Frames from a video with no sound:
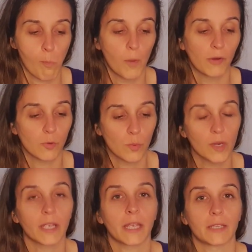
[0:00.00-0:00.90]
But from what
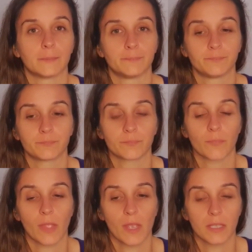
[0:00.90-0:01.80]
I can
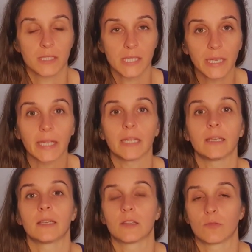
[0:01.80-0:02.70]

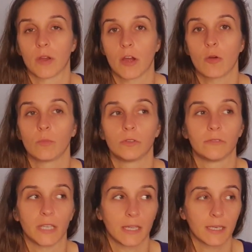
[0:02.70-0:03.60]
see in the realm of
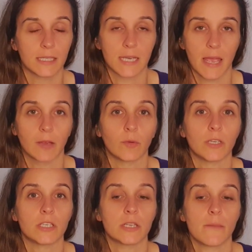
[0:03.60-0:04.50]
the English
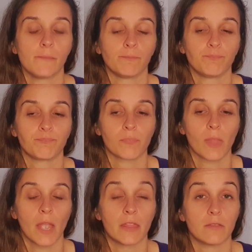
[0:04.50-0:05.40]
language,
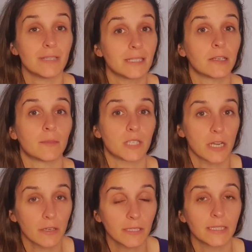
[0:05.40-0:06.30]
and the reason I'm
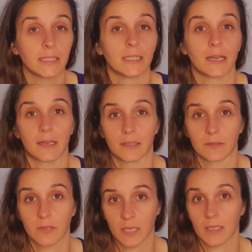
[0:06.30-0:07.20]
sharing
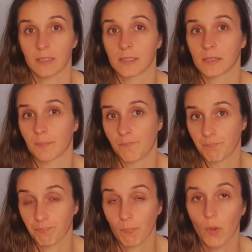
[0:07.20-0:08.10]
these
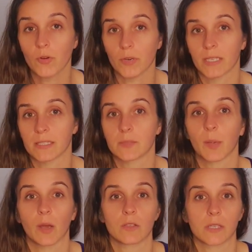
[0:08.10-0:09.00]
ponderings is
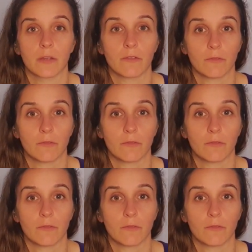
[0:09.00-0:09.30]
because I